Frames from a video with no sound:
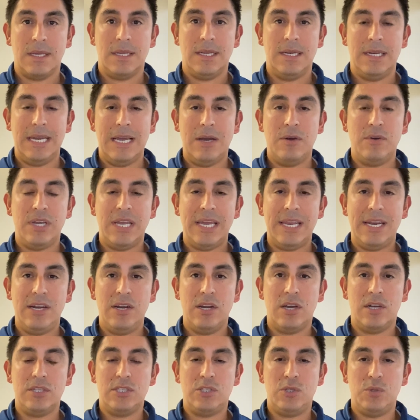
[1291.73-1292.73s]
Now
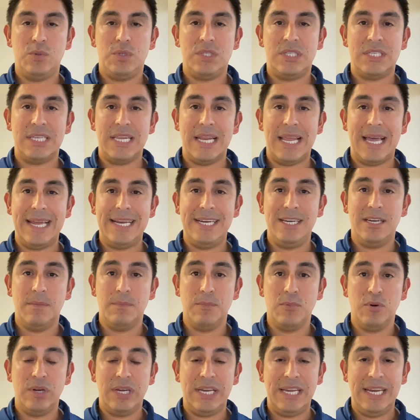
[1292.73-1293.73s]
getting on to slide
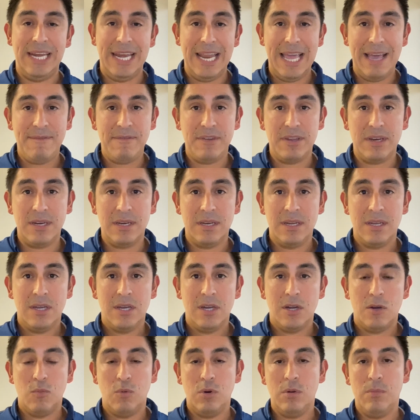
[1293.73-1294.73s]
number 11,
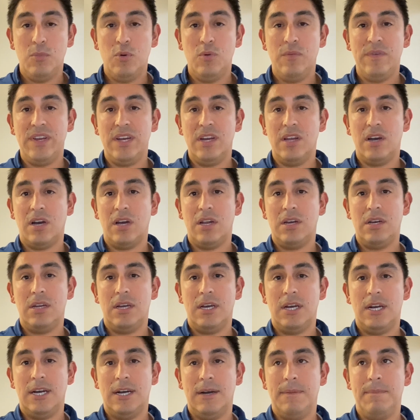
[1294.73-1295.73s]
we're moving
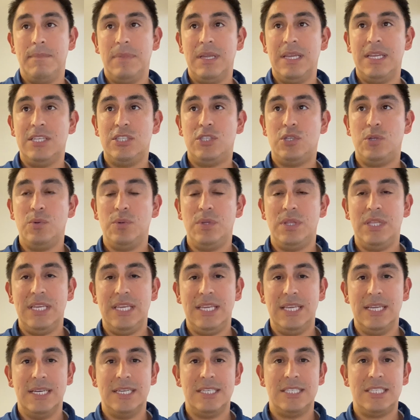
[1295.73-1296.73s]
on into
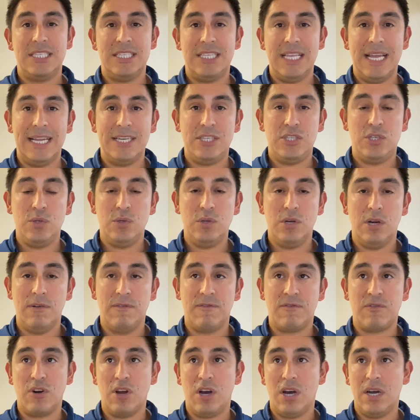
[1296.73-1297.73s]
the statute of
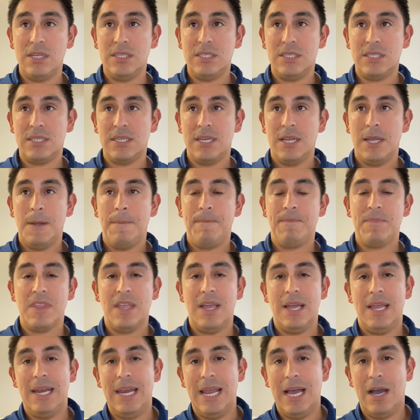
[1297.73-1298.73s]
frauds.
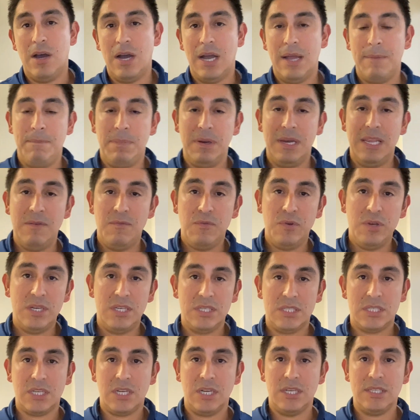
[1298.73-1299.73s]
Now, I believe we
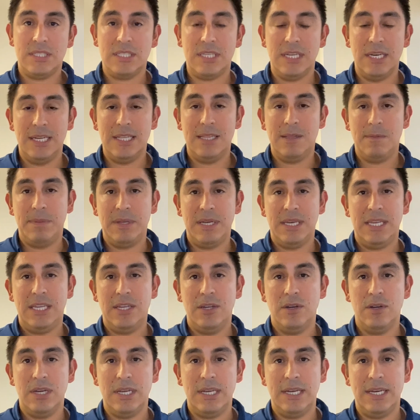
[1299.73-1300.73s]
discussed a little bit
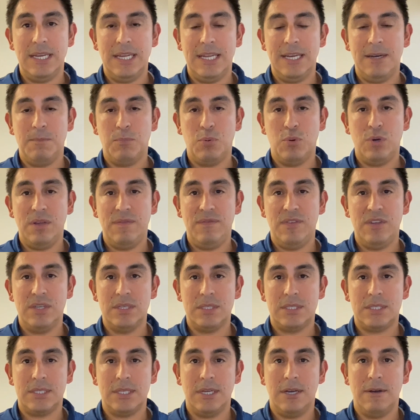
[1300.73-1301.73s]
here in
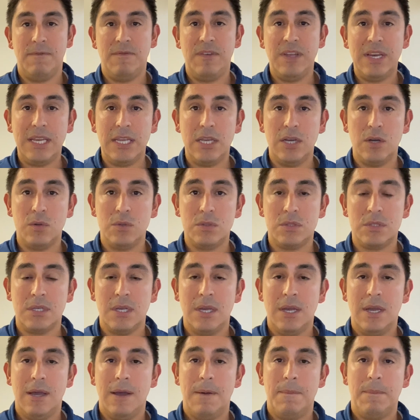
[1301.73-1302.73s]
previous videos,
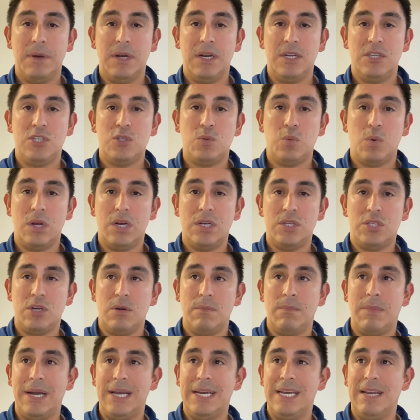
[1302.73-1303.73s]
but I just wanted to
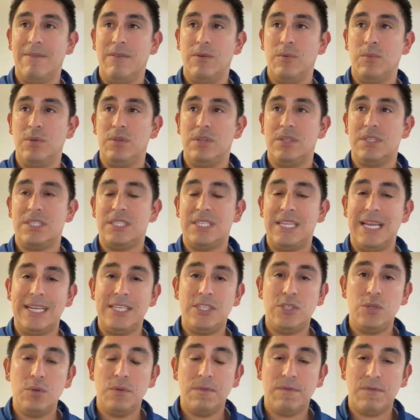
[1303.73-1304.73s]
remind everyone the
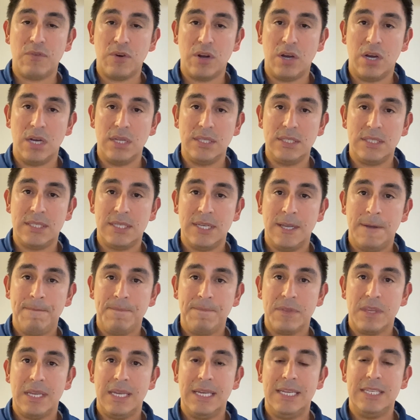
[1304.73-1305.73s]
statute of frauds
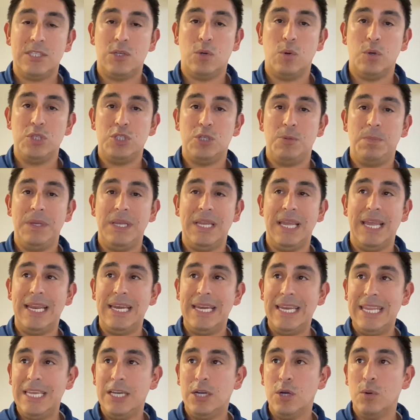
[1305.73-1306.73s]
is going to be a
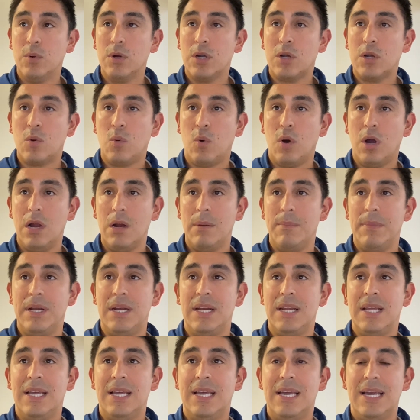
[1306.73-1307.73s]
legal
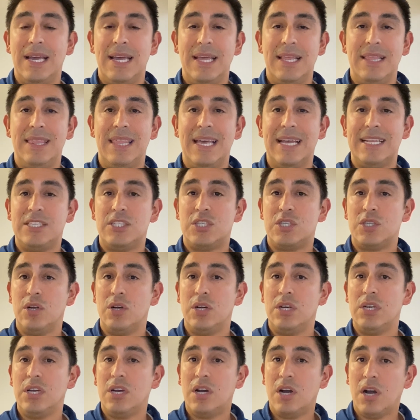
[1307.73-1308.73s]
requirement that
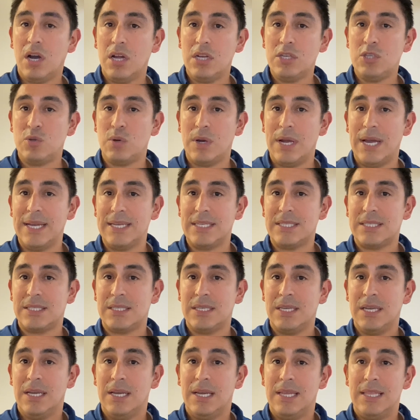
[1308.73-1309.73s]
certain contracts,
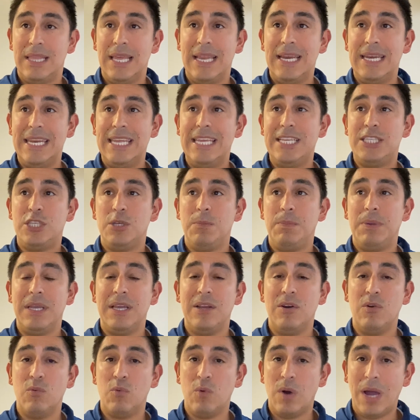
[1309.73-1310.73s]
they need to be
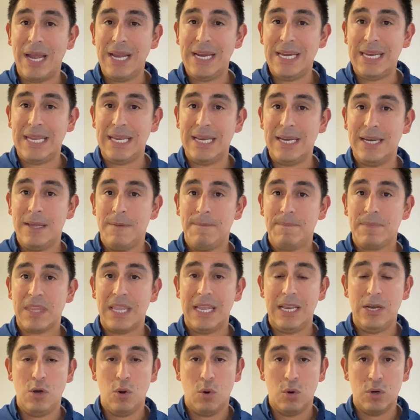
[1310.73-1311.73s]
in writing
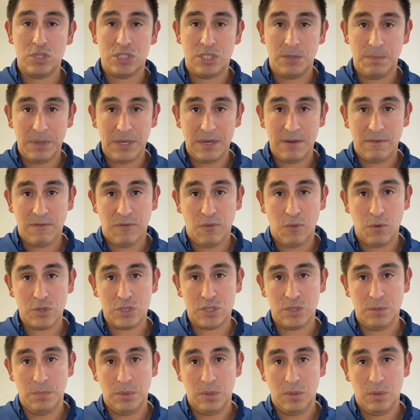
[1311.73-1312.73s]
in order to be
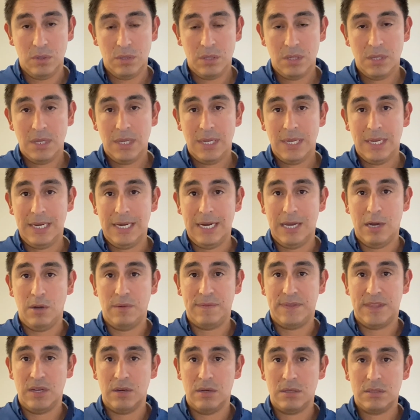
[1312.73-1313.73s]
enforceable. Now,
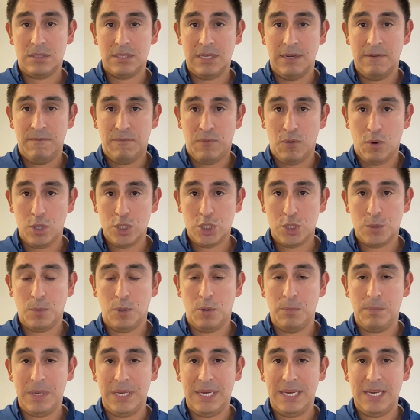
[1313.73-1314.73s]
if there's
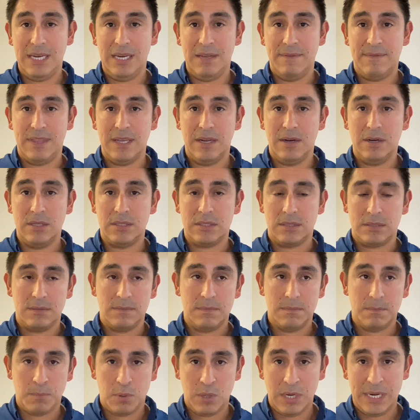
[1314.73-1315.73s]
enforceable, meaning if there's
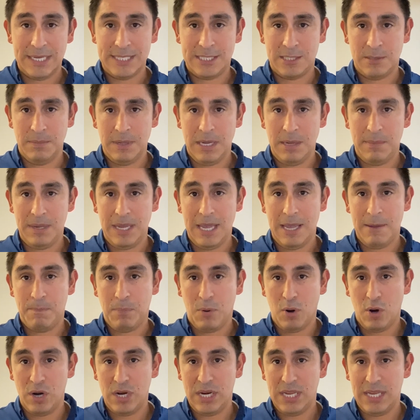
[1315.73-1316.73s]
perhaps maybe a
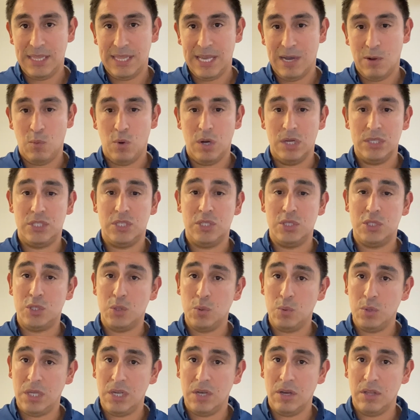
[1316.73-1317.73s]
party that wants to
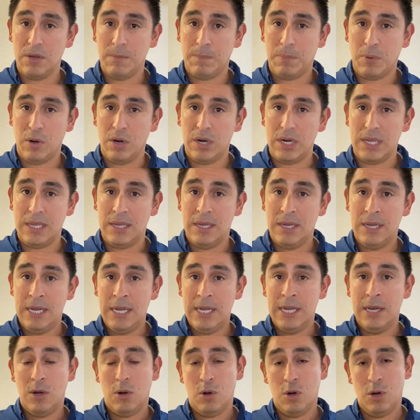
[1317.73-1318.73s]
sue the other party,
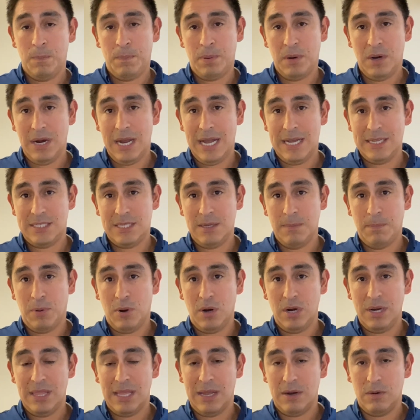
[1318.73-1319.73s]
or perhaps a
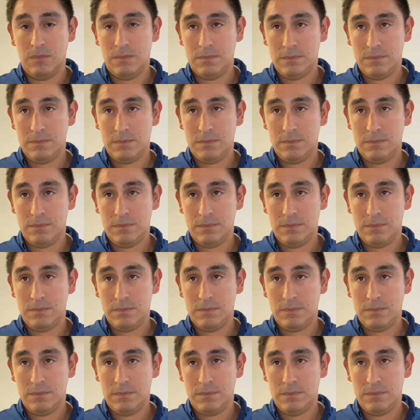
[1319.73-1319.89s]
party that